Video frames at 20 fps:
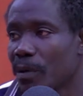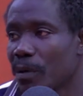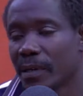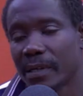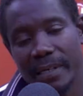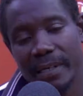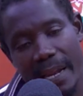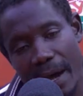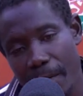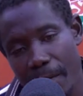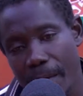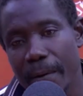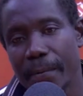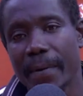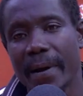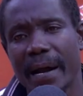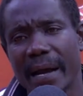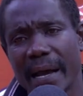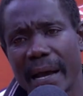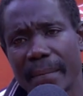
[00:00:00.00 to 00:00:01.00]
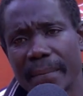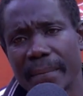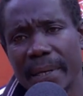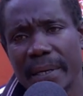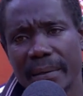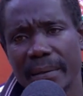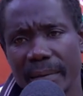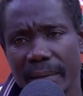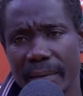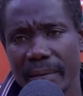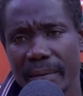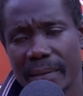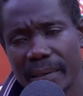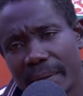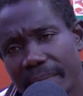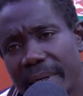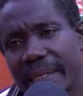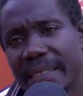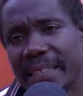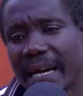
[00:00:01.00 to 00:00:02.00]
na akwadwara aka me na
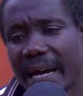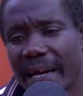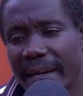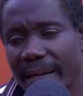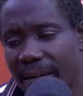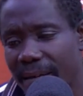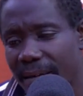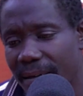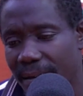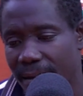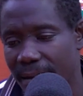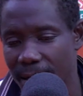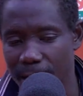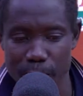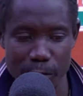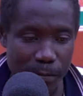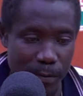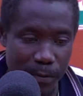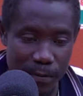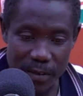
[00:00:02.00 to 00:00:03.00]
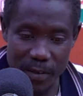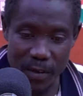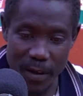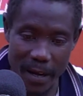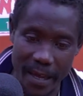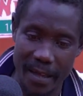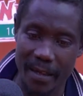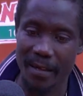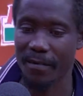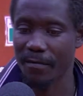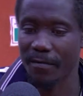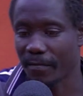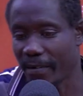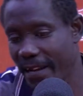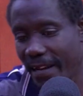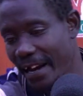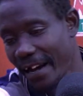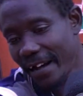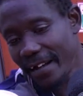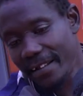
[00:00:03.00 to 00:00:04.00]
me gyai aso me ho se we
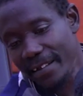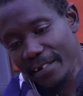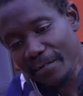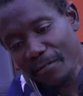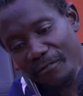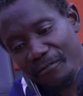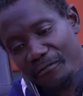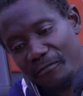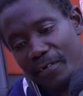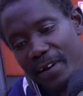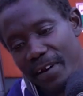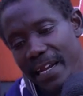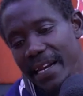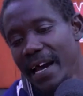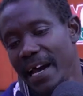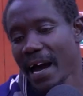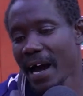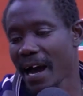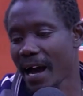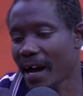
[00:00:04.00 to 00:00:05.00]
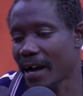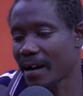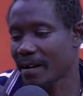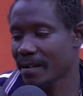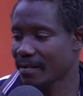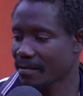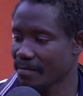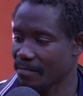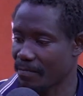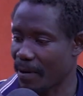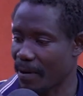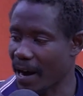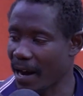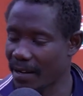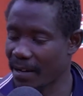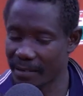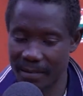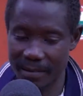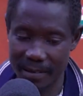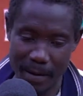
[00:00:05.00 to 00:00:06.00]
na ofu na da ha pa
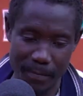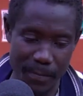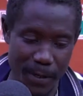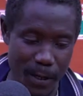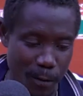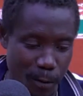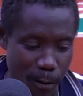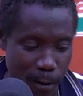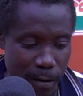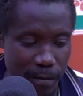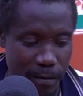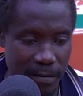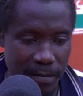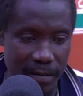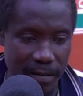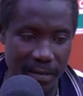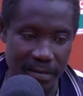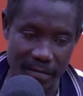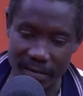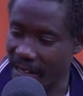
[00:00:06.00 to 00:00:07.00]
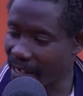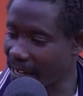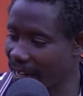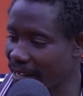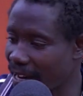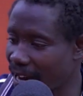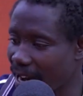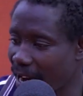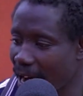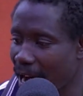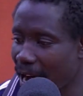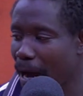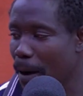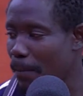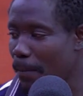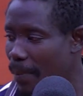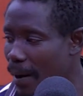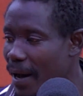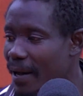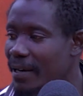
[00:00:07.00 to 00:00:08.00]
na mde ko we na da ha
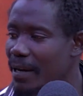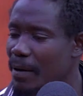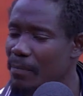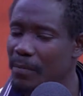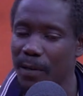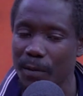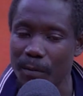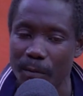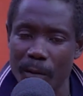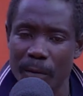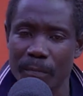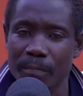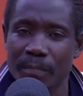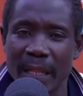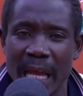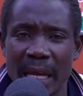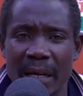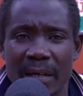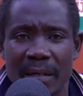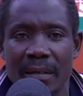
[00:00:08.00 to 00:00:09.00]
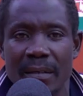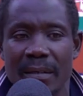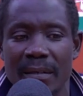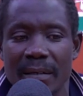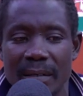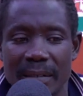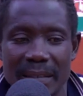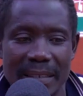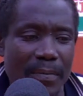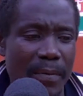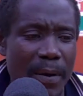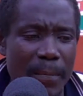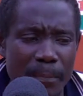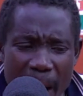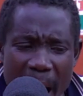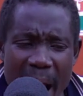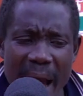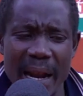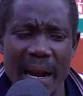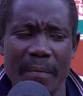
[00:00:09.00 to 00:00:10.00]
pa na mde ko me
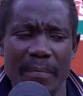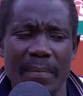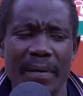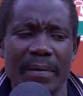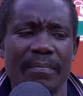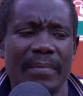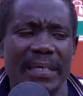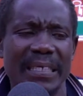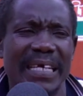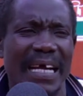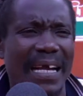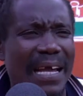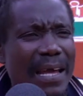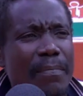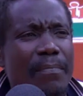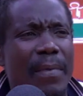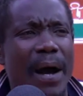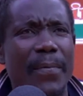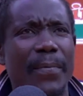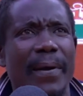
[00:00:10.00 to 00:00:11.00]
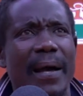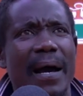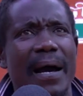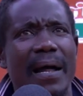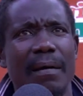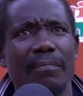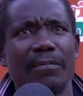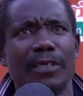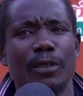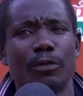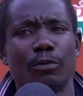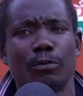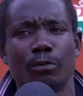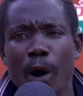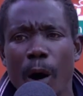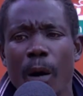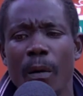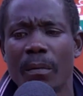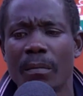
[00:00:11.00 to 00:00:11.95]
buy na me check in my dream and I'm saying no.